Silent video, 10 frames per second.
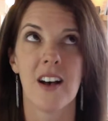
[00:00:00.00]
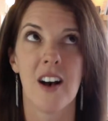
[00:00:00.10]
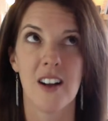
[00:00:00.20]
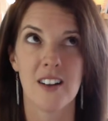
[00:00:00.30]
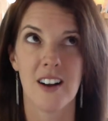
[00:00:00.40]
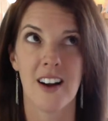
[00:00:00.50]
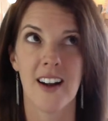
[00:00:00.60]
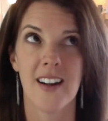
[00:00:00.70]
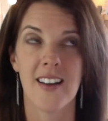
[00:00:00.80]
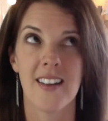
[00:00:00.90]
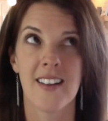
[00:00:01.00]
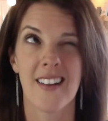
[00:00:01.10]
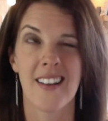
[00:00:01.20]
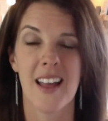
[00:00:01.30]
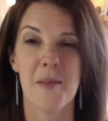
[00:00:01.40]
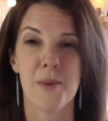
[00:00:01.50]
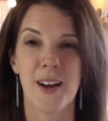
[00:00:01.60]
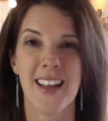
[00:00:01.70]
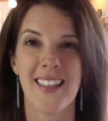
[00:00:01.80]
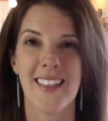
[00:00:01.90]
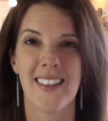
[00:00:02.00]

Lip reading: On Guard, and Breathe.